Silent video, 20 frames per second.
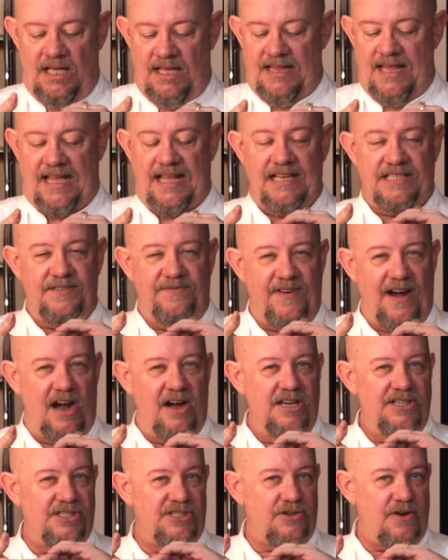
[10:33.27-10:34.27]
that gets
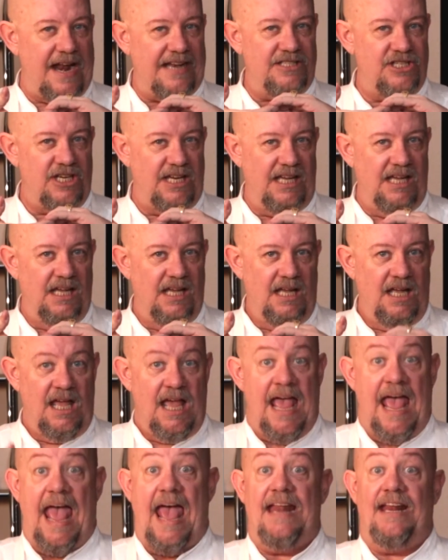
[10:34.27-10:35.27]
very stretchy,
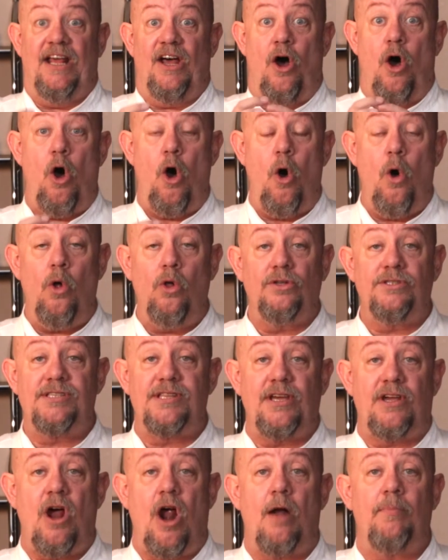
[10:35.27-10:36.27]
and it holds
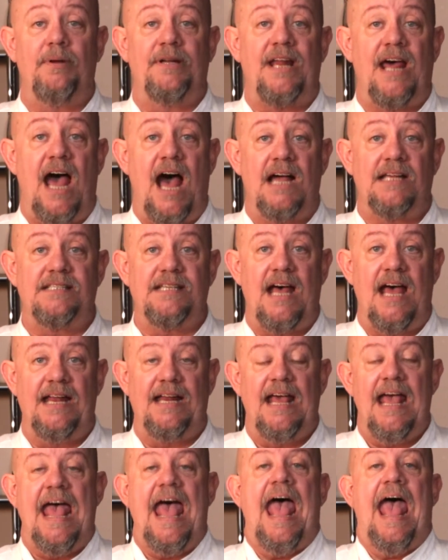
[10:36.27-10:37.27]
the carbon dioxide
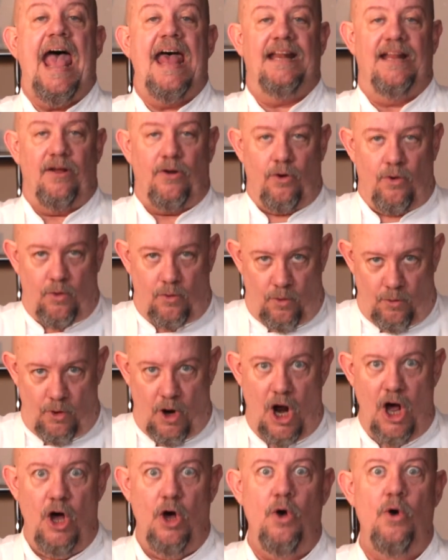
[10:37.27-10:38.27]
and it
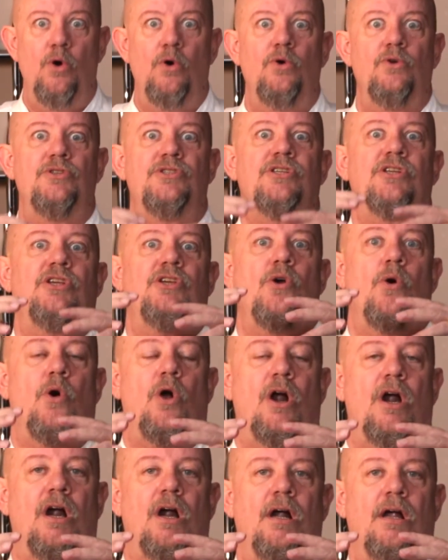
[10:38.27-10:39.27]
grows
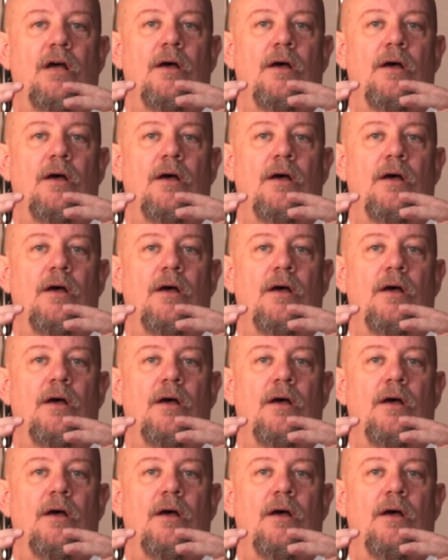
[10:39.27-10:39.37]
your